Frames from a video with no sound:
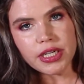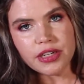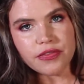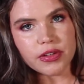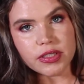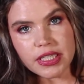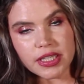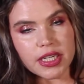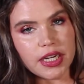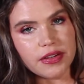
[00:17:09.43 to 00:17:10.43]
It feels like
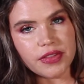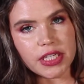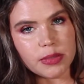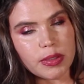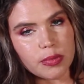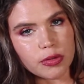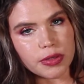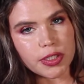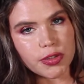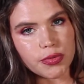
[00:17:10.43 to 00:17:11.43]
the kind of things people are
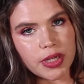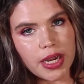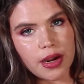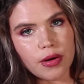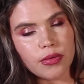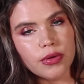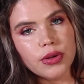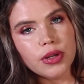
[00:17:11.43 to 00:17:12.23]
into now.